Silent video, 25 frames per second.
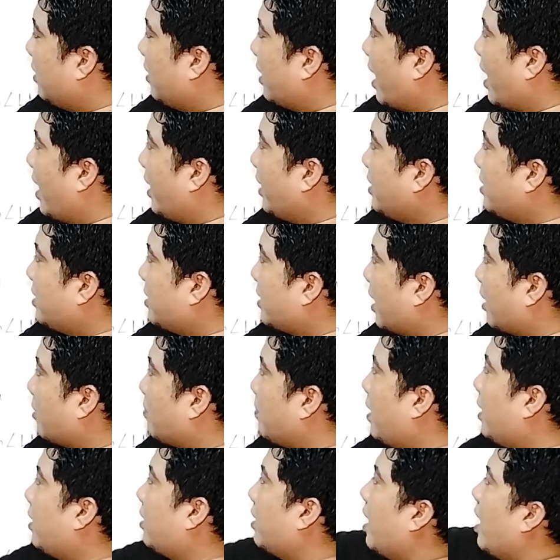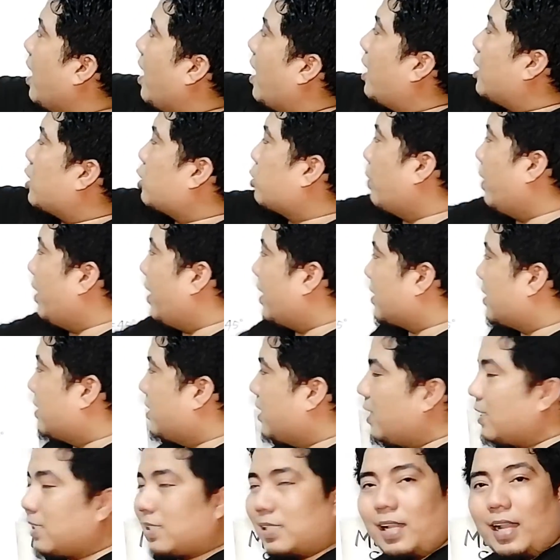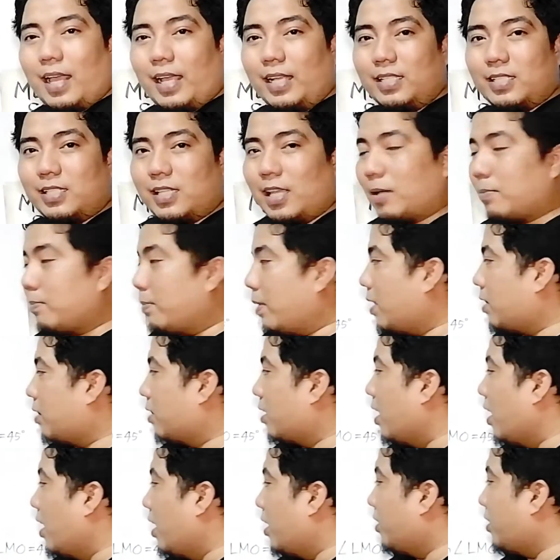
line segment as well as this line segment,